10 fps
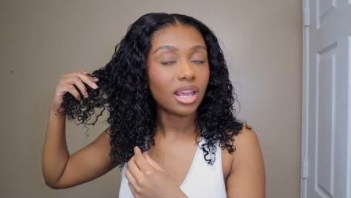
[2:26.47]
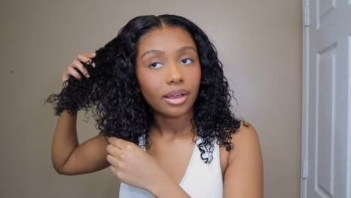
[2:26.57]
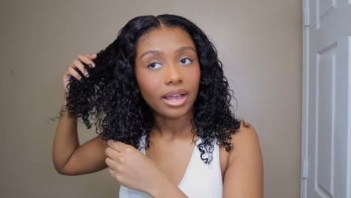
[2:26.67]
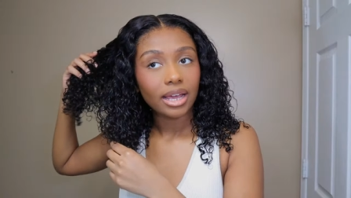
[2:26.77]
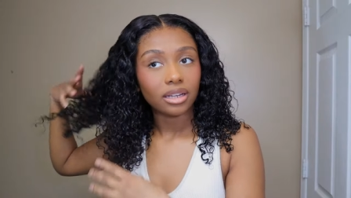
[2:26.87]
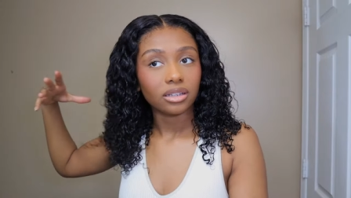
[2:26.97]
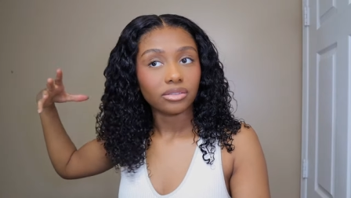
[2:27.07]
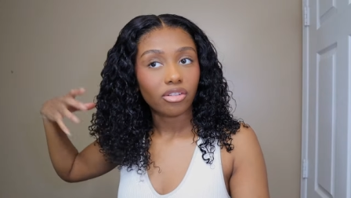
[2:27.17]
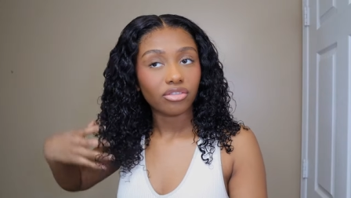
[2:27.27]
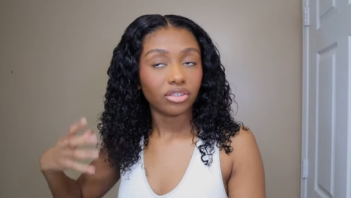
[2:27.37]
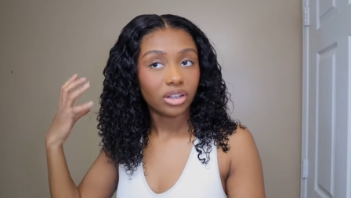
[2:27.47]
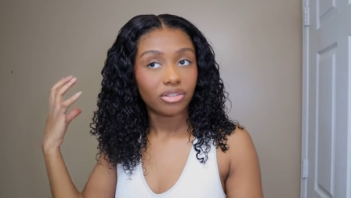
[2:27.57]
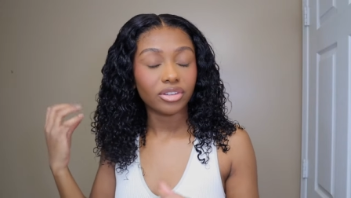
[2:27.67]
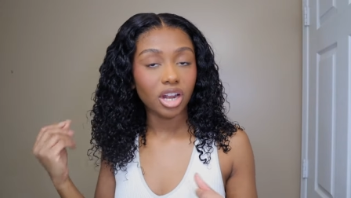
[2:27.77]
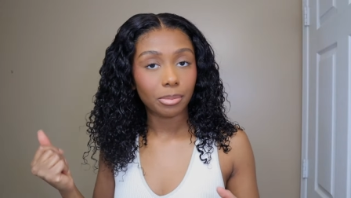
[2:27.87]
I kind of
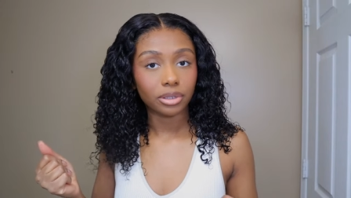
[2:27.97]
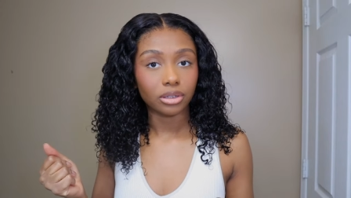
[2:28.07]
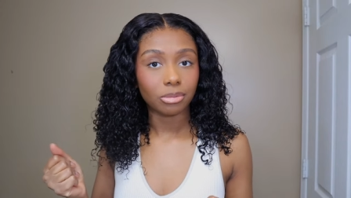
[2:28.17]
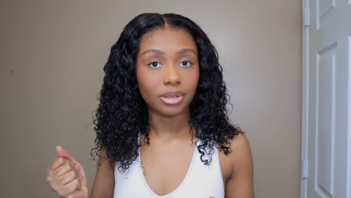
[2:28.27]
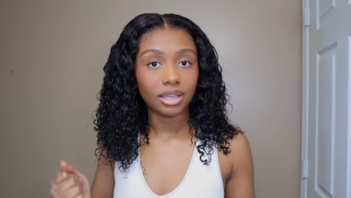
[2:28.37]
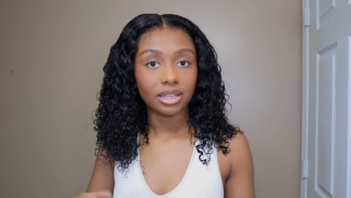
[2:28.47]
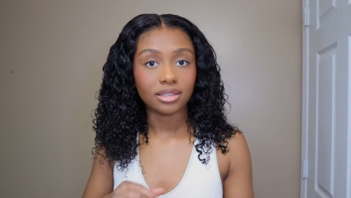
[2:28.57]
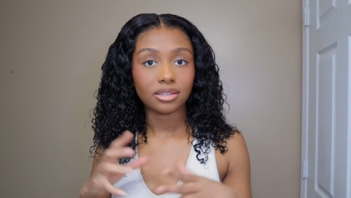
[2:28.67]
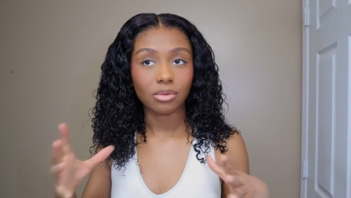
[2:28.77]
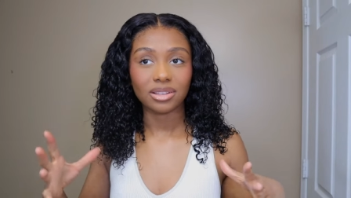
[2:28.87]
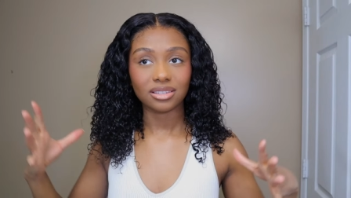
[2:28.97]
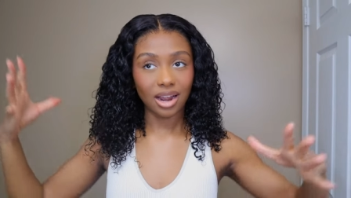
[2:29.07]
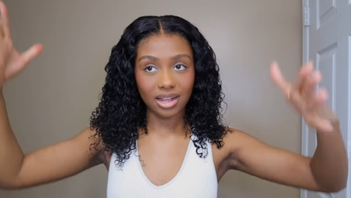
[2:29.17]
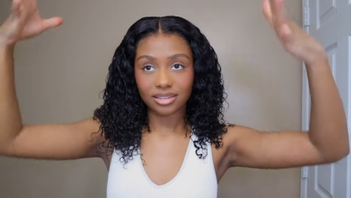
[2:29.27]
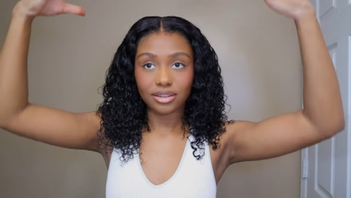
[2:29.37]
fluff it up a little bit so it's
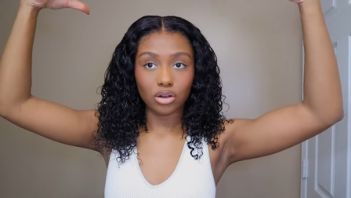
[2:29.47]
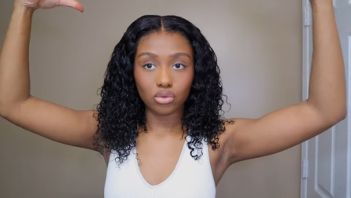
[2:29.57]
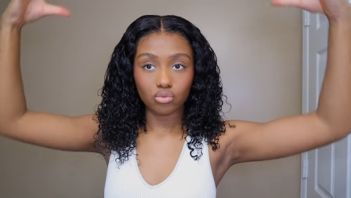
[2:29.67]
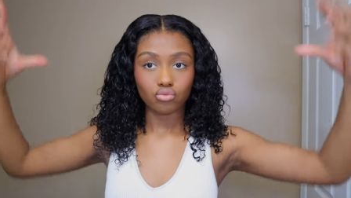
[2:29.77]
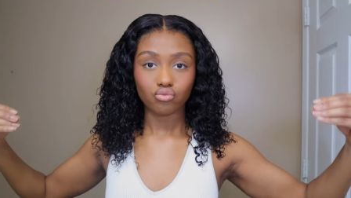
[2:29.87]
not so